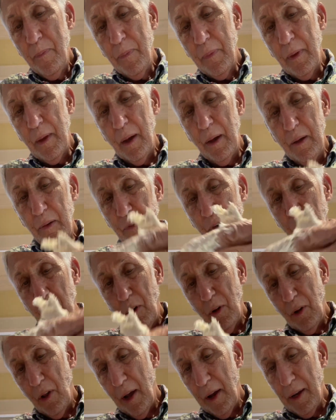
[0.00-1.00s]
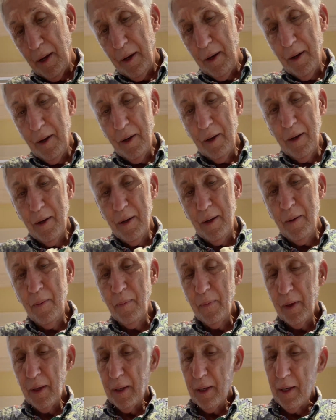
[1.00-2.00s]
Now, if you don't like
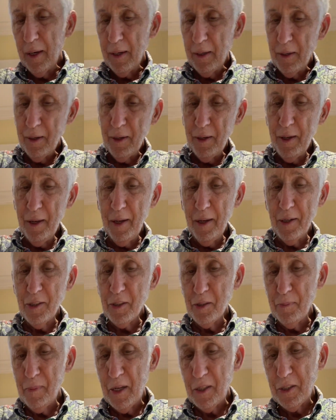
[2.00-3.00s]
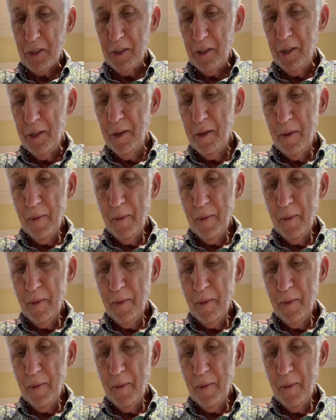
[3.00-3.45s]
getting your hands messy,